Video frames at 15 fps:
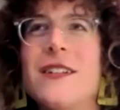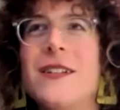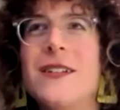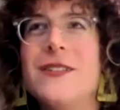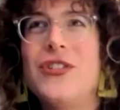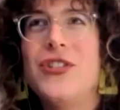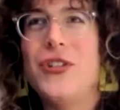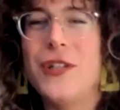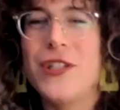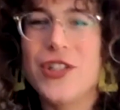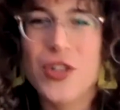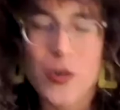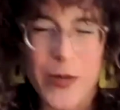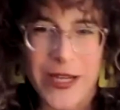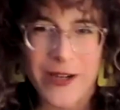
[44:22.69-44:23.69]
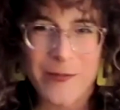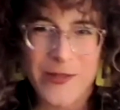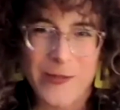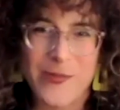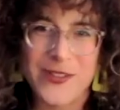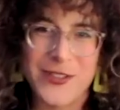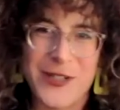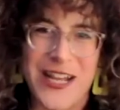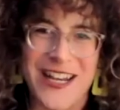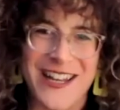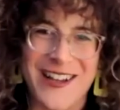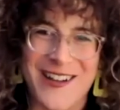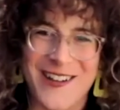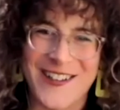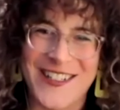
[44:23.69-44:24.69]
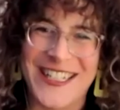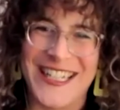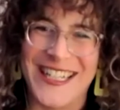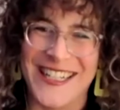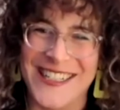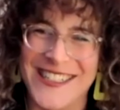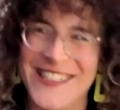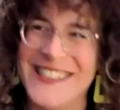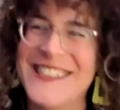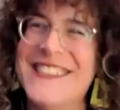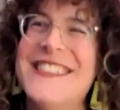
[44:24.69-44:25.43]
Jewish queer people do I know here?